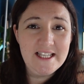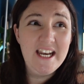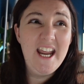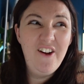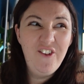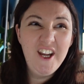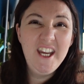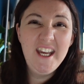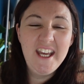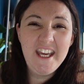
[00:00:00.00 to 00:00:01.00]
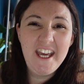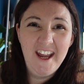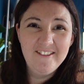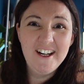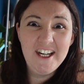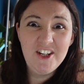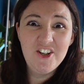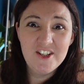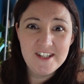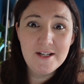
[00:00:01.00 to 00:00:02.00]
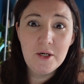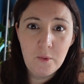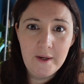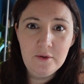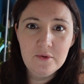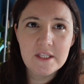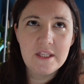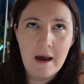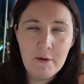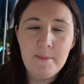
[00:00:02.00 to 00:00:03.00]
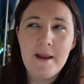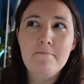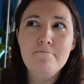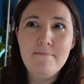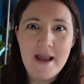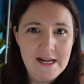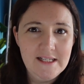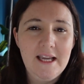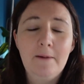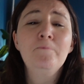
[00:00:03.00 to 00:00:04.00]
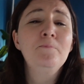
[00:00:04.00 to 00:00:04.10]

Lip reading: And if I can get really good at quilts, that would be amazing,